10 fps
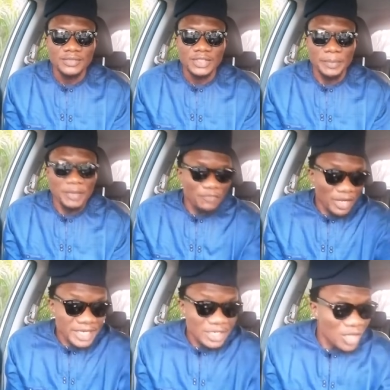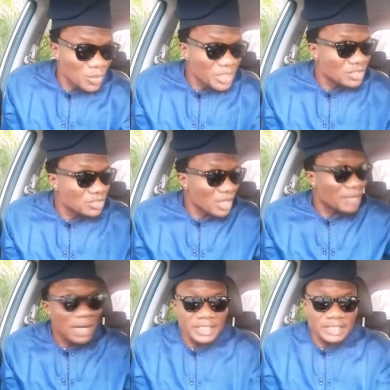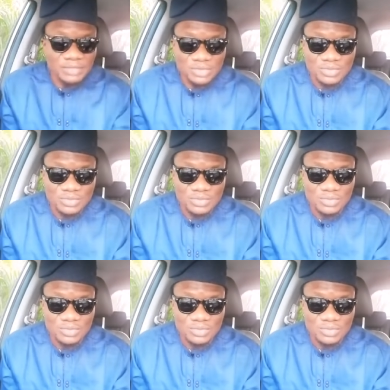Before they come, we talk about the moon.